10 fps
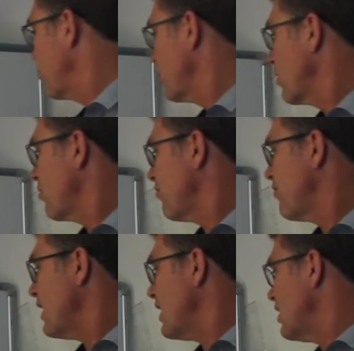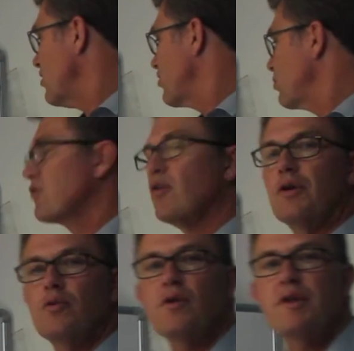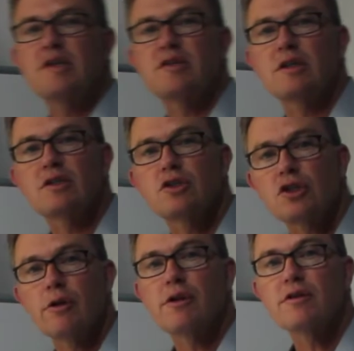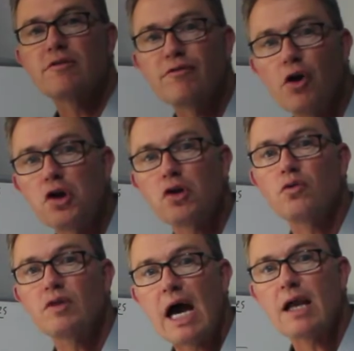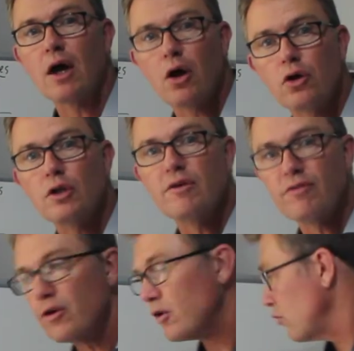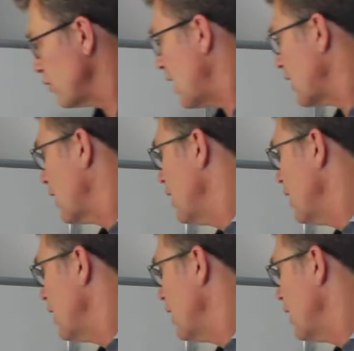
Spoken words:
put little V's beside all of these things to show that it's vertical data, only vertical data.